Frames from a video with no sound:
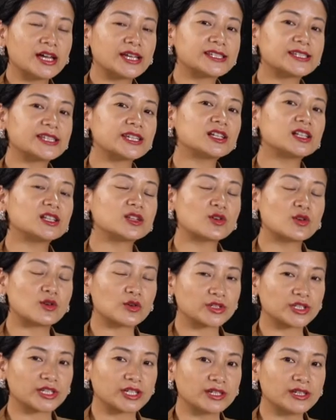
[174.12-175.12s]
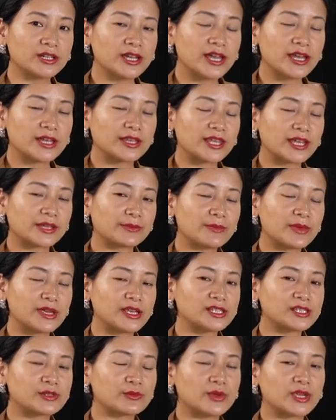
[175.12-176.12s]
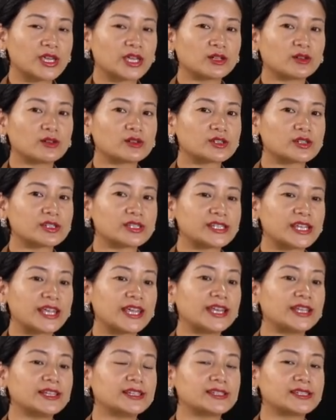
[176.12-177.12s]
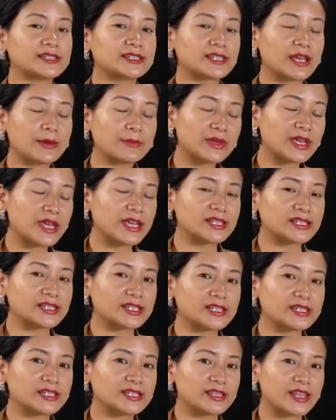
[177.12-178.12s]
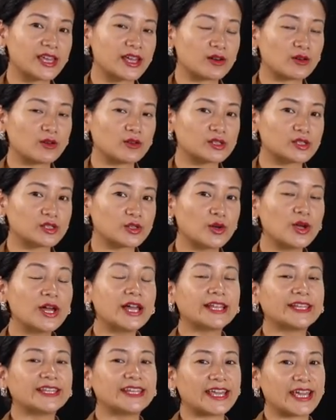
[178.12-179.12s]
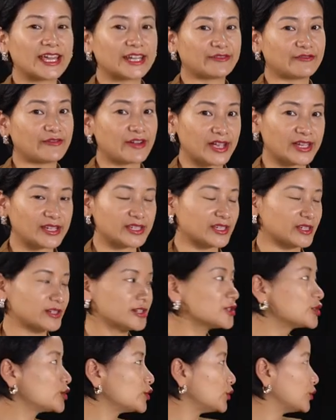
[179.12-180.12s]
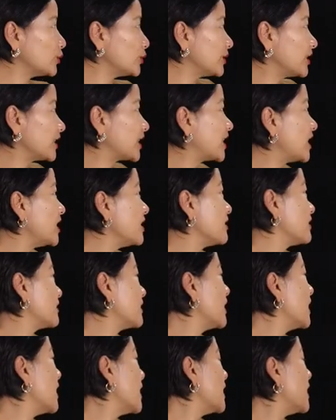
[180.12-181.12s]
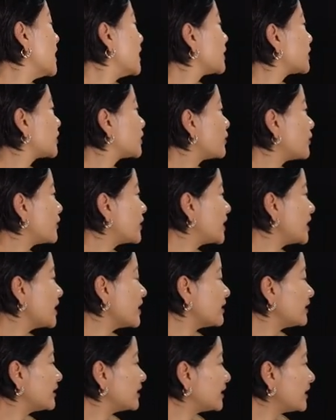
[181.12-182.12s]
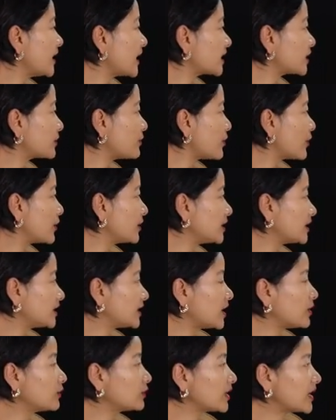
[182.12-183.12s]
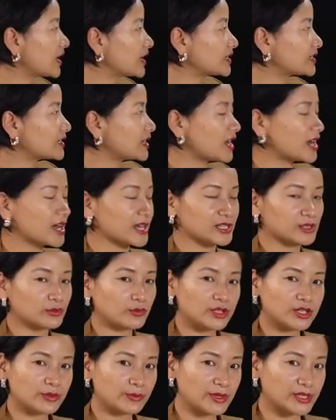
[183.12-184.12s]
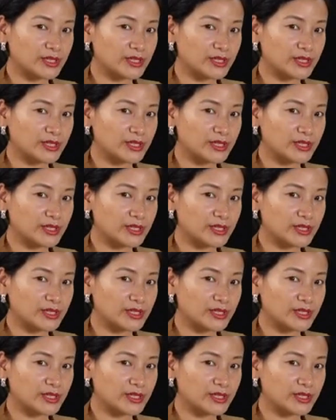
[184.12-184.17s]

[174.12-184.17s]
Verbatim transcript: a single courtier, that means we can also say in some cases they are also the advisor to the king. So here, the next point, downcast eyes, which